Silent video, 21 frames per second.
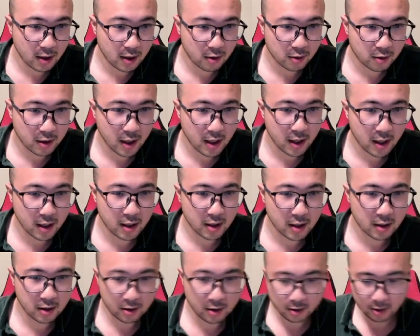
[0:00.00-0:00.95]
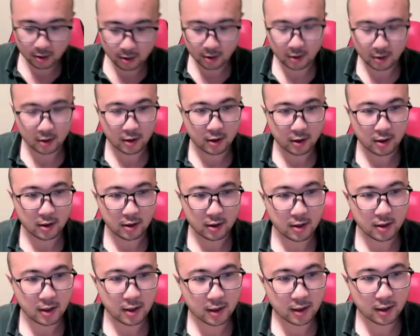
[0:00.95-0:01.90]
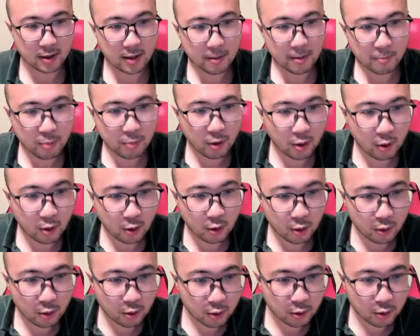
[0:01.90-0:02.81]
okay. Example,